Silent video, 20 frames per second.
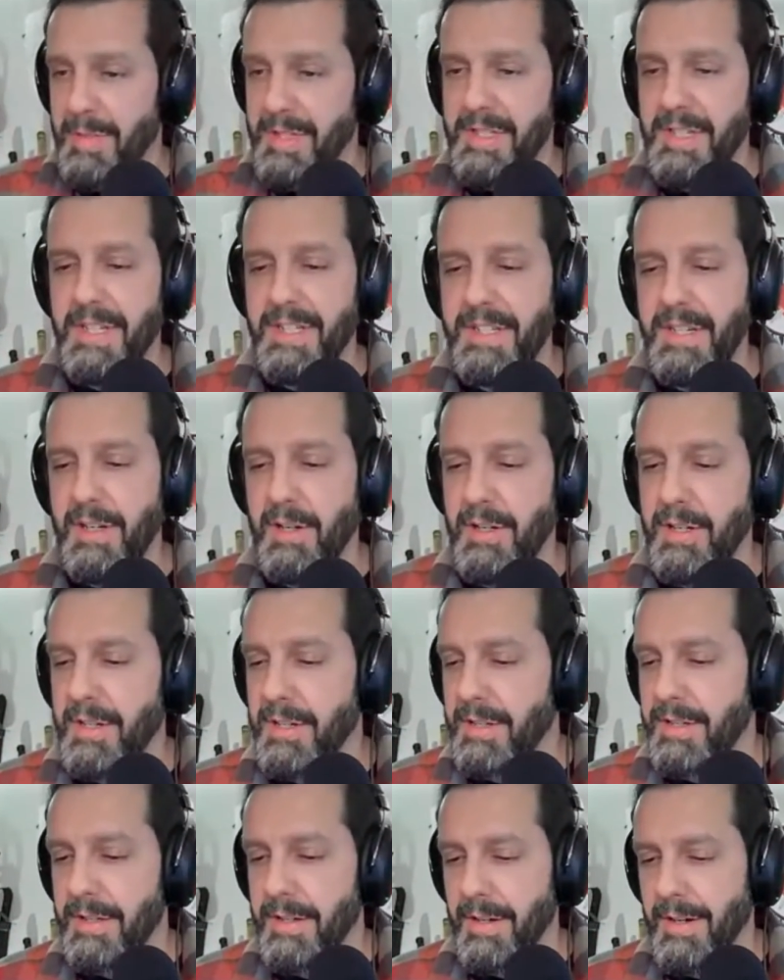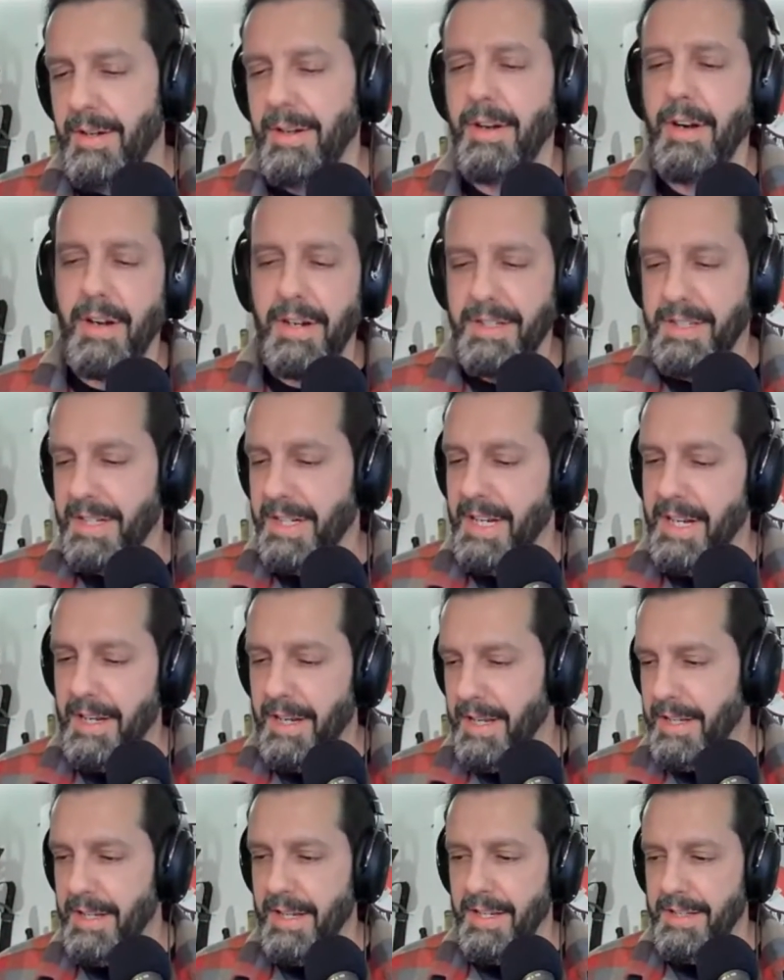It's easy to, or, or it's an,
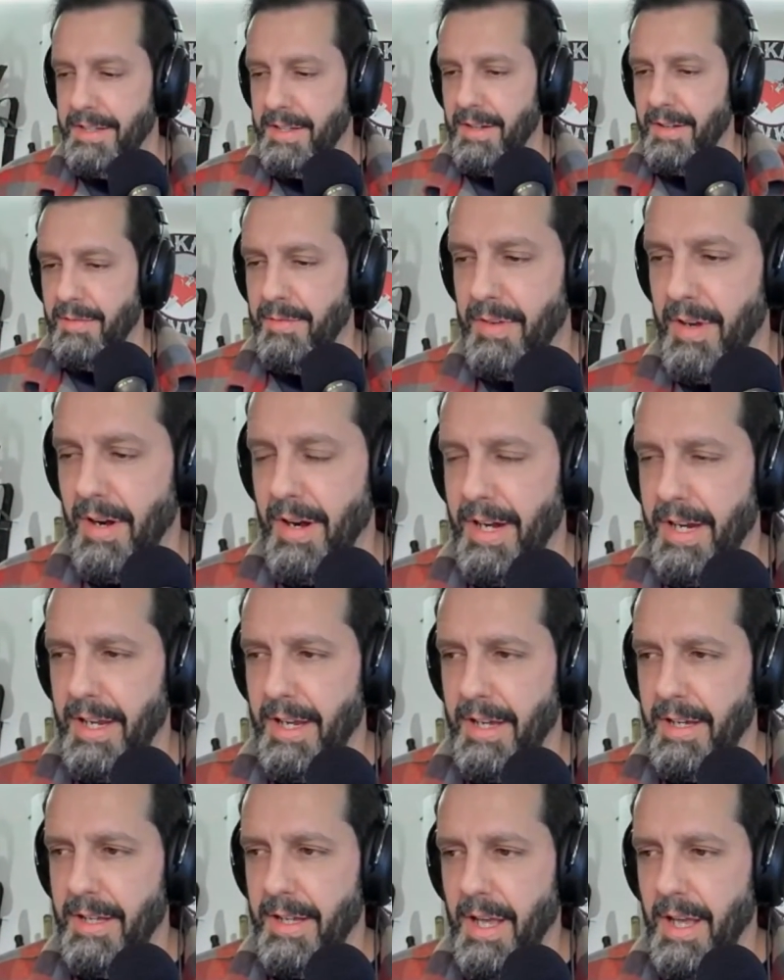it, it's a very uh,